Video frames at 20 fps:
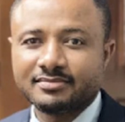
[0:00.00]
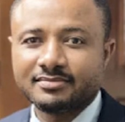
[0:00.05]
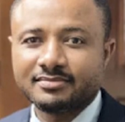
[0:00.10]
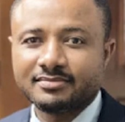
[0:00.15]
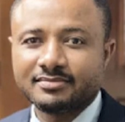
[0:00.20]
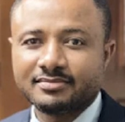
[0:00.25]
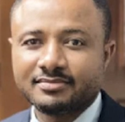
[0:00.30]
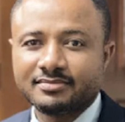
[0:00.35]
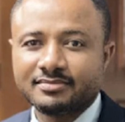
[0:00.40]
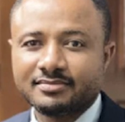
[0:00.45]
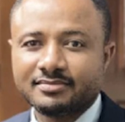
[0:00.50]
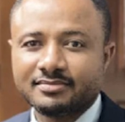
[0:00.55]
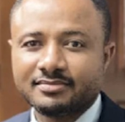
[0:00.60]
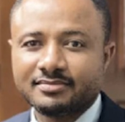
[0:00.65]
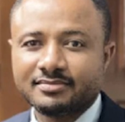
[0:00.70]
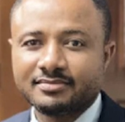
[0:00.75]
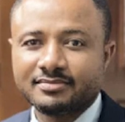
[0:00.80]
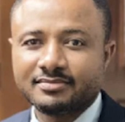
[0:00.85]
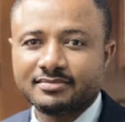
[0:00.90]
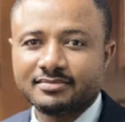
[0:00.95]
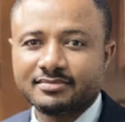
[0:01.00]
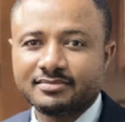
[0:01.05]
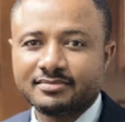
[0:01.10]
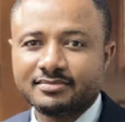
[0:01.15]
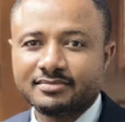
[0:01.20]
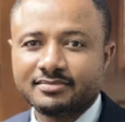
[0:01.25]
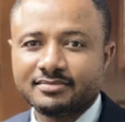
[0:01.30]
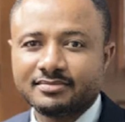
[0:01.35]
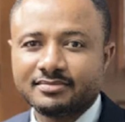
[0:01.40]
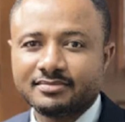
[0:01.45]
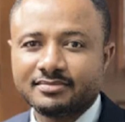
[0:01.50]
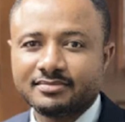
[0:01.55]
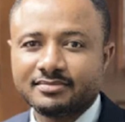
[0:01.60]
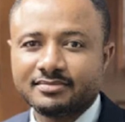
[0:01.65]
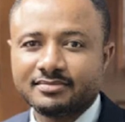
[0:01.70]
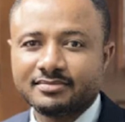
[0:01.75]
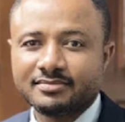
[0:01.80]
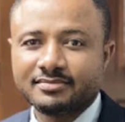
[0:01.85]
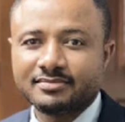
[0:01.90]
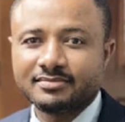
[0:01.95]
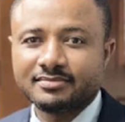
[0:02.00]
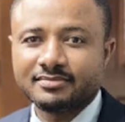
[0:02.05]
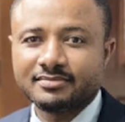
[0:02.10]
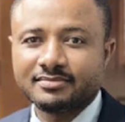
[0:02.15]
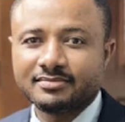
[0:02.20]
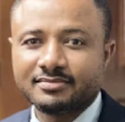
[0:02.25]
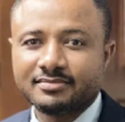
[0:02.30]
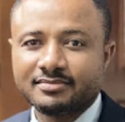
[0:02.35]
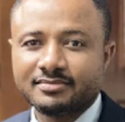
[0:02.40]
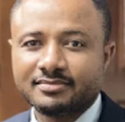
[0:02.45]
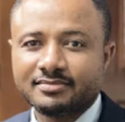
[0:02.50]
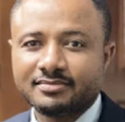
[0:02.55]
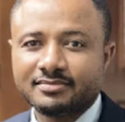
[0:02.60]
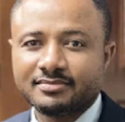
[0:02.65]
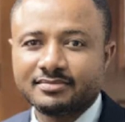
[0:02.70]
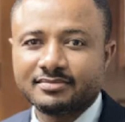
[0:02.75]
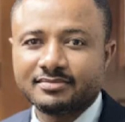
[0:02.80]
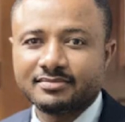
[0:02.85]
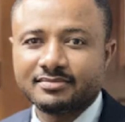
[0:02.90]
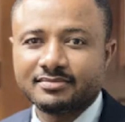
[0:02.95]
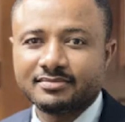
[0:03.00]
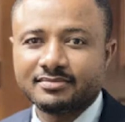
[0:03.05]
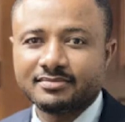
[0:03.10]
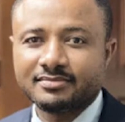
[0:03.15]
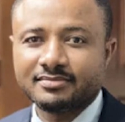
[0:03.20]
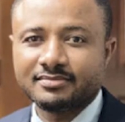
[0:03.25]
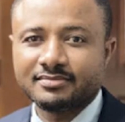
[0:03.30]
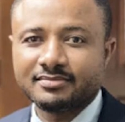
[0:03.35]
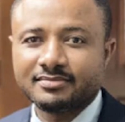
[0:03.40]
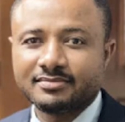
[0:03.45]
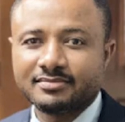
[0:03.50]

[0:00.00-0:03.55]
The person shown says nothing.